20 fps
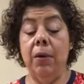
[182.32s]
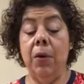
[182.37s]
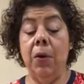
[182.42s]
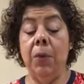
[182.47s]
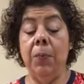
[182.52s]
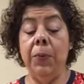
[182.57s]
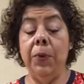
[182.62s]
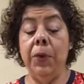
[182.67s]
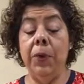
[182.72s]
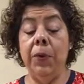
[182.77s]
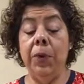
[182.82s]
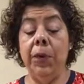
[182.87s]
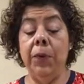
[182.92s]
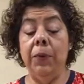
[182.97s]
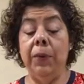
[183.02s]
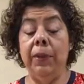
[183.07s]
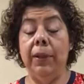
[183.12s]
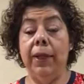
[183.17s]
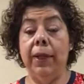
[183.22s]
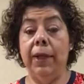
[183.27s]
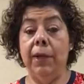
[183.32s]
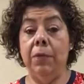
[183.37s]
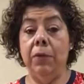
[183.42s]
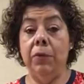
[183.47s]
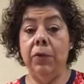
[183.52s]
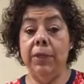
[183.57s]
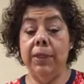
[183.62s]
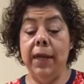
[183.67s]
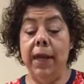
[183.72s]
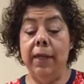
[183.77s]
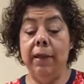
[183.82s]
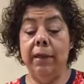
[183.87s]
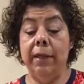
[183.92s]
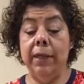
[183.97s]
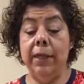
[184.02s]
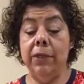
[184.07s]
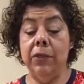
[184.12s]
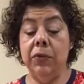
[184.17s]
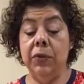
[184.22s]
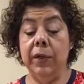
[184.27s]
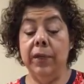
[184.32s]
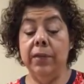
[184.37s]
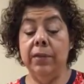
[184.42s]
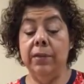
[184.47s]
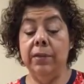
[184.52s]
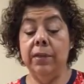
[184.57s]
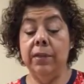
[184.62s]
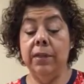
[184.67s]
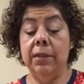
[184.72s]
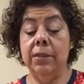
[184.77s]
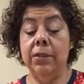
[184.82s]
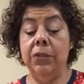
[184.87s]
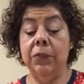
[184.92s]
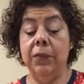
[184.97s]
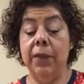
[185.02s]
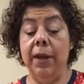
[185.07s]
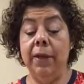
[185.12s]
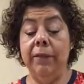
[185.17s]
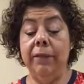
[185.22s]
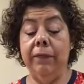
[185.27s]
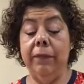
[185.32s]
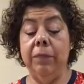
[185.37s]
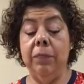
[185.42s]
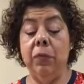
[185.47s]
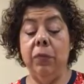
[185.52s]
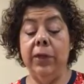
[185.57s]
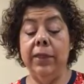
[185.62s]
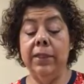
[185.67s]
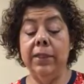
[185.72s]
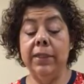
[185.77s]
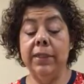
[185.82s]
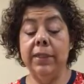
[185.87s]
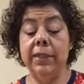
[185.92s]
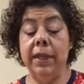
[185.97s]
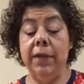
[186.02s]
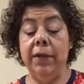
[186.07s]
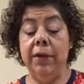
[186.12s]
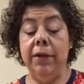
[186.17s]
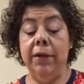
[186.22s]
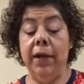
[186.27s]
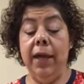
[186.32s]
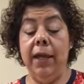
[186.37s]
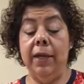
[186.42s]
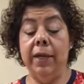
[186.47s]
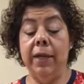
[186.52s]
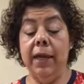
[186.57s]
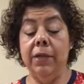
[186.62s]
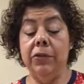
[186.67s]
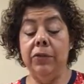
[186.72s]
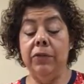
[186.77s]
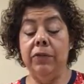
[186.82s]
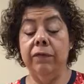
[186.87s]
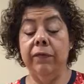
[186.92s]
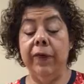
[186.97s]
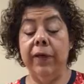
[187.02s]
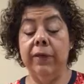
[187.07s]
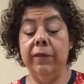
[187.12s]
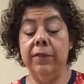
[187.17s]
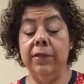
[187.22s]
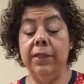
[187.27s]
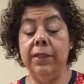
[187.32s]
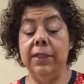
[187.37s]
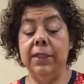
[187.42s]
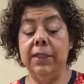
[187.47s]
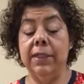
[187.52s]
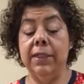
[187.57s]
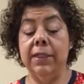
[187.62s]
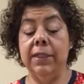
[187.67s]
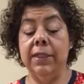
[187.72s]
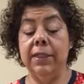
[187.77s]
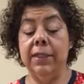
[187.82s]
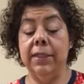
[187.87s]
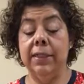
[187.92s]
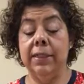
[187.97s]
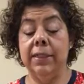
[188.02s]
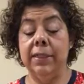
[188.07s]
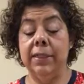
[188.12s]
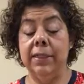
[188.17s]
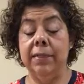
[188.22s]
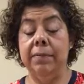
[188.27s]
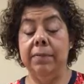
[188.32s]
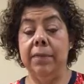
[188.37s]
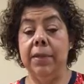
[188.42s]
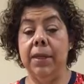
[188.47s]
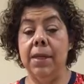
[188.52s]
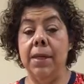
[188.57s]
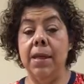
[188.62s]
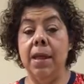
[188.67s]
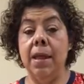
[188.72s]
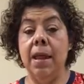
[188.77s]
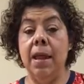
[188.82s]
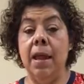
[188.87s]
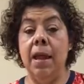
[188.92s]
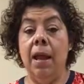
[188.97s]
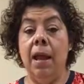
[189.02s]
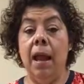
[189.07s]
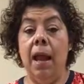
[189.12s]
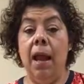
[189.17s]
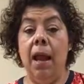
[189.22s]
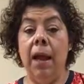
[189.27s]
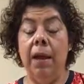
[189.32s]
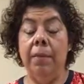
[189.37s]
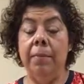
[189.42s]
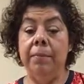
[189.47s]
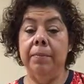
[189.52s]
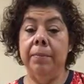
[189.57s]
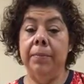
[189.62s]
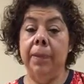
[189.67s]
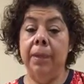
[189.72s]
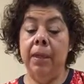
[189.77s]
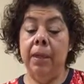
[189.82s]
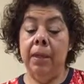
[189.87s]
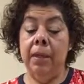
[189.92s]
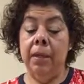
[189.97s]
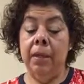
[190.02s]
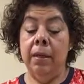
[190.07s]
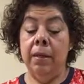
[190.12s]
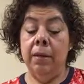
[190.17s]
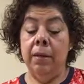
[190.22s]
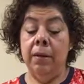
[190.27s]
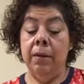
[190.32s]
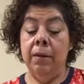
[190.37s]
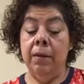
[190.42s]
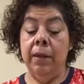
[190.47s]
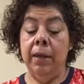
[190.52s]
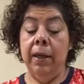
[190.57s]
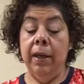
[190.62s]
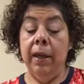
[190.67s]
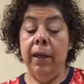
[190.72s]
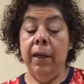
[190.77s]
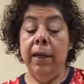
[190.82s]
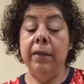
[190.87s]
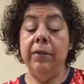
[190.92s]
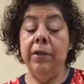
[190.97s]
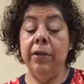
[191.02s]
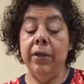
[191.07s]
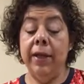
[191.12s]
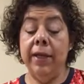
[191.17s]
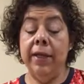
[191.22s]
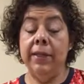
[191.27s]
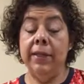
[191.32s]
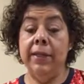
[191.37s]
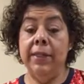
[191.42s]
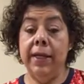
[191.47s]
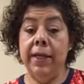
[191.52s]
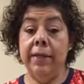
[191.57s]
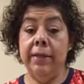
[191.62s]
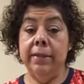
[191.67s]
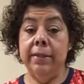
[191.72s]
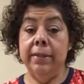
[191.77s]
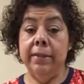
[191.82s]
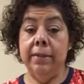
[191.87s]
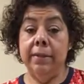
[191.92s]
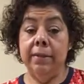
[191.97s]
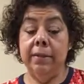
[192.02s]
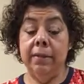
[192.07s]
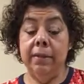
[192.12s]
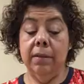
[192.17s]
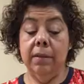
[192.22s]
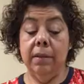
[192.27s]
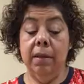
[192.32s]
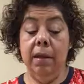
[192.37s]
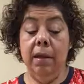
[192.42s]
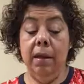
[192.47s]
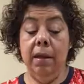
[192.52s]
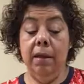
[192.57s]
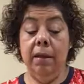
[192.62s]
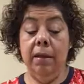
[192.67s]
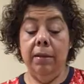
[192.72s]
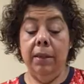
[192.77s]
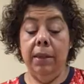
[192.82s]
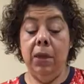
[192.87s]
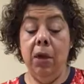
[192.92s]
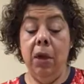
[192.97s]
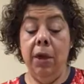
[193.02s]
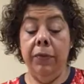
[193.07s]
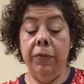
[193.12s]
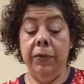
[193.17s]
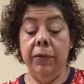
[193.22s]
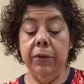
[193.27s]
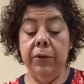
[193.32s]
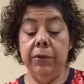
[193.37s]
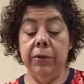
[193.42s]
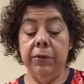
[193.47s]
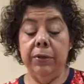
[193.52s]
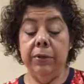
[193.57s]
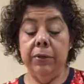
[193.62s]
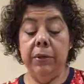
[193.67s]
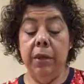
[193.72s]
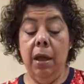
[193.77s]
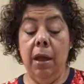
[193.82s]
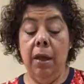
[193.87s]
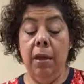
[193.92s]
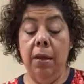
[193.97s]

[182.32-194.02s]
opioid-related mortality trends derived from Poison Center and National Vital Statistics System. In the United States, the authors